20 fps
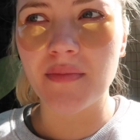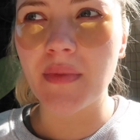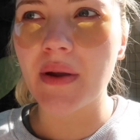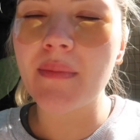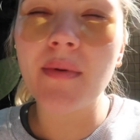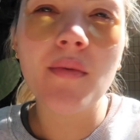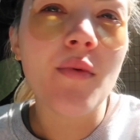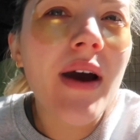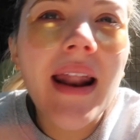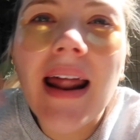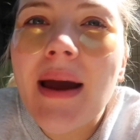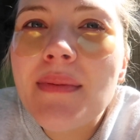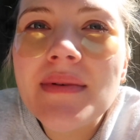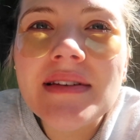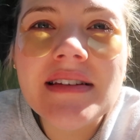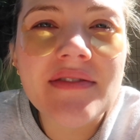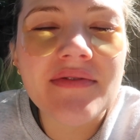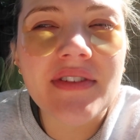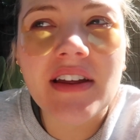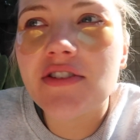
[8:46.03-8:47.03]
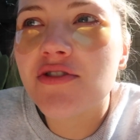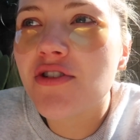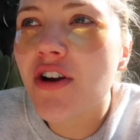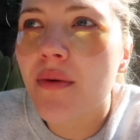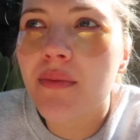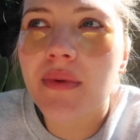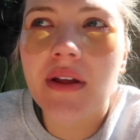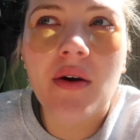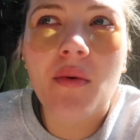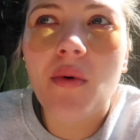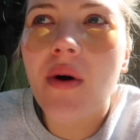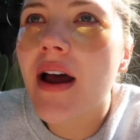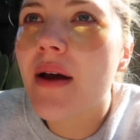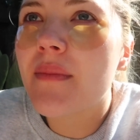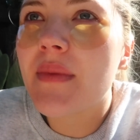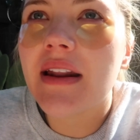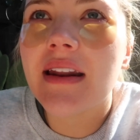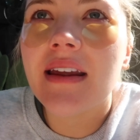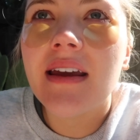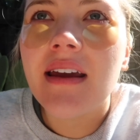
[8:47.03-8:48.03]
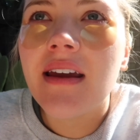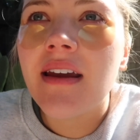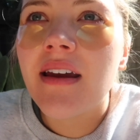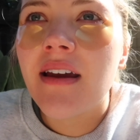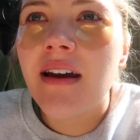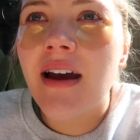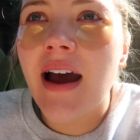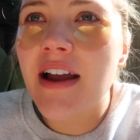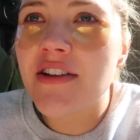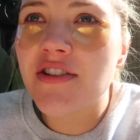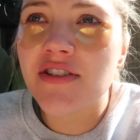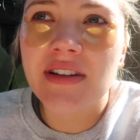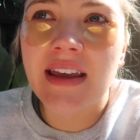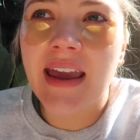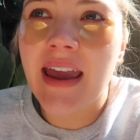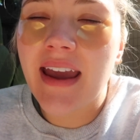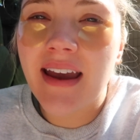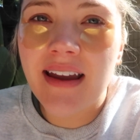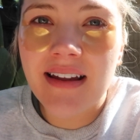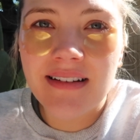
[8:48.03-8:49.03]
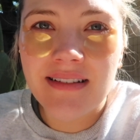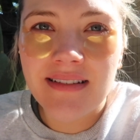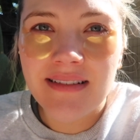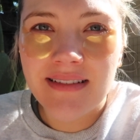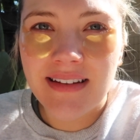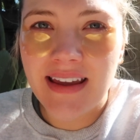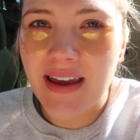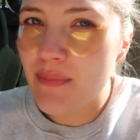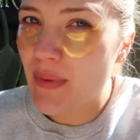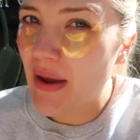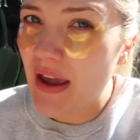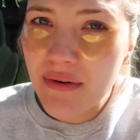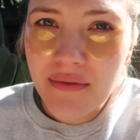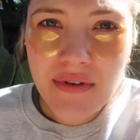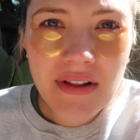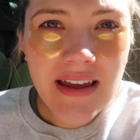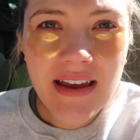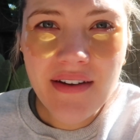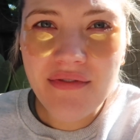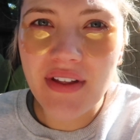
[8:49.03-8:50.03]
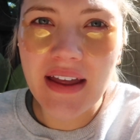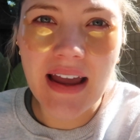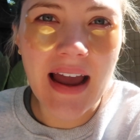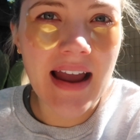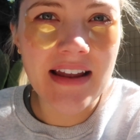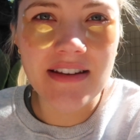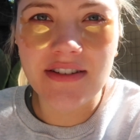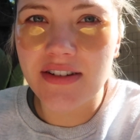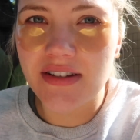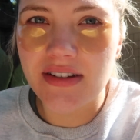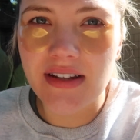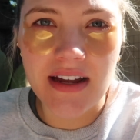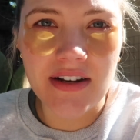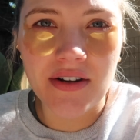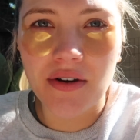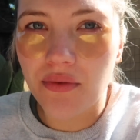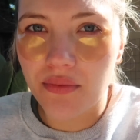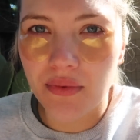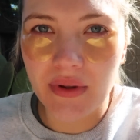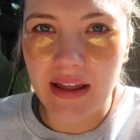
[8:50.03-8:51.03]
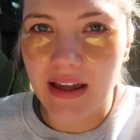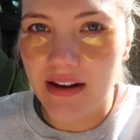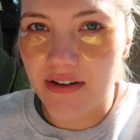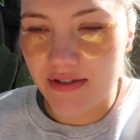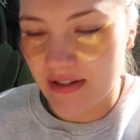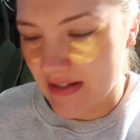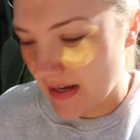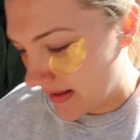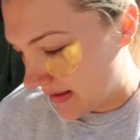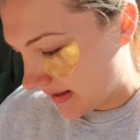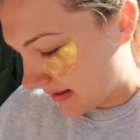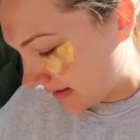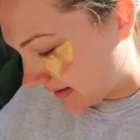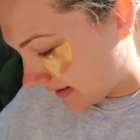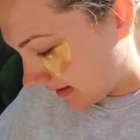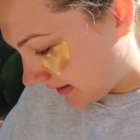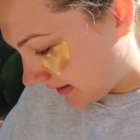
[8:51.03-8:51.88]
I'm like, but what happens if they drop? Like, well, I mean, I just can't get pain relief. Like, I just, I don't really understand this.